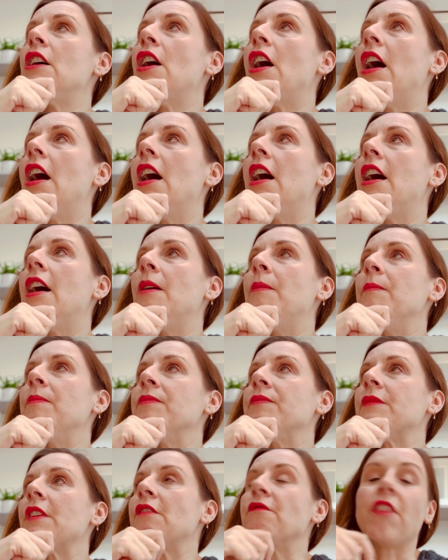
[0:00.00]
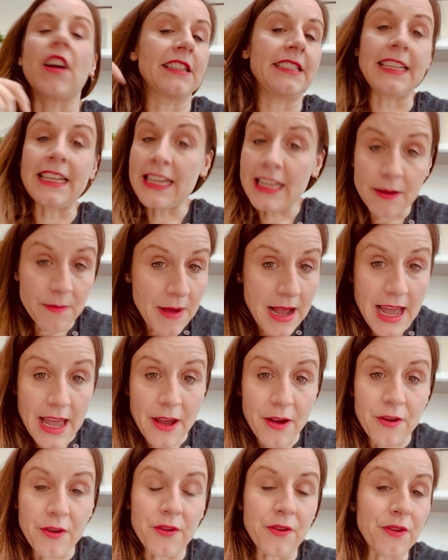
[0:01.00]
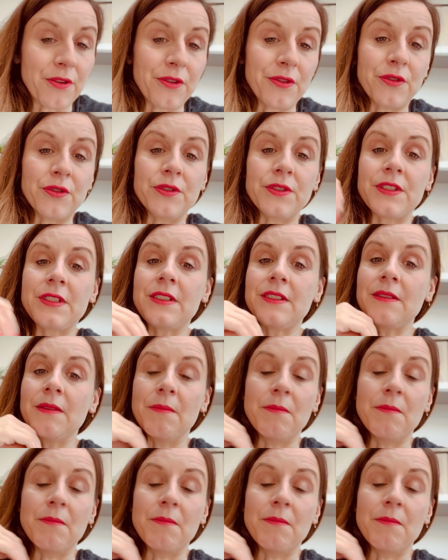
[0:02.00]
um, writing emails,